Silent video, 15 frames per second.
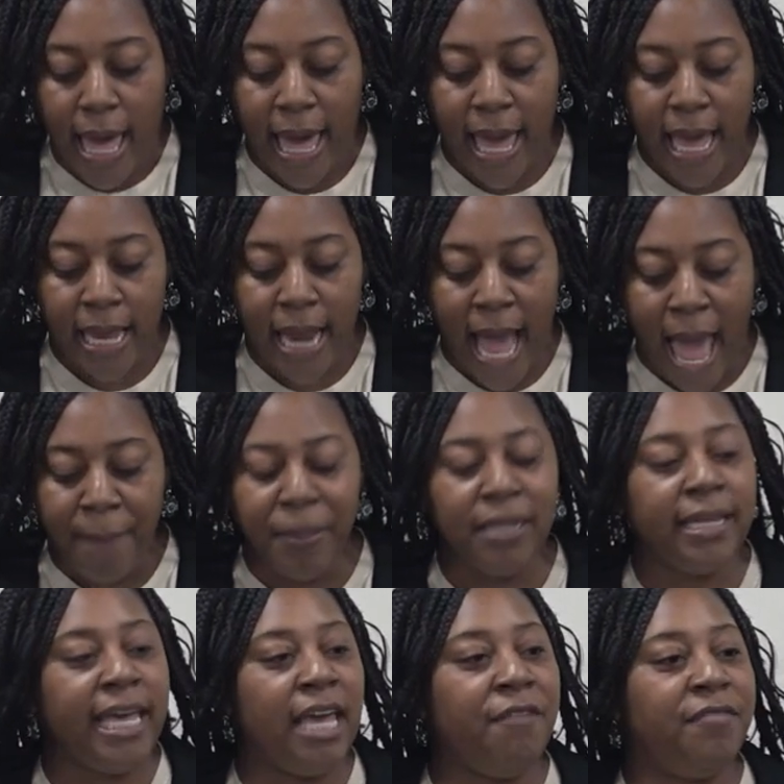And I
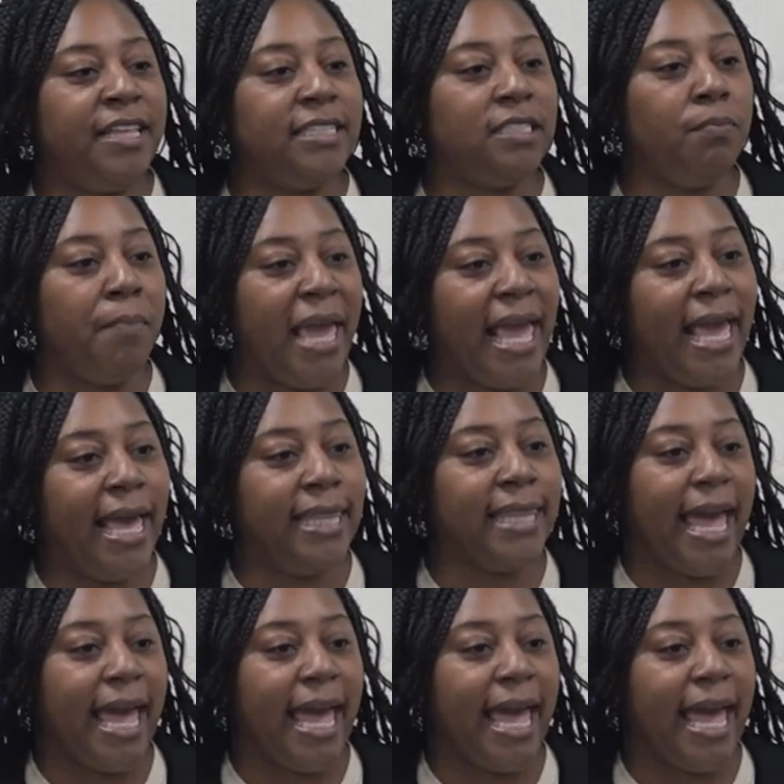believe this man,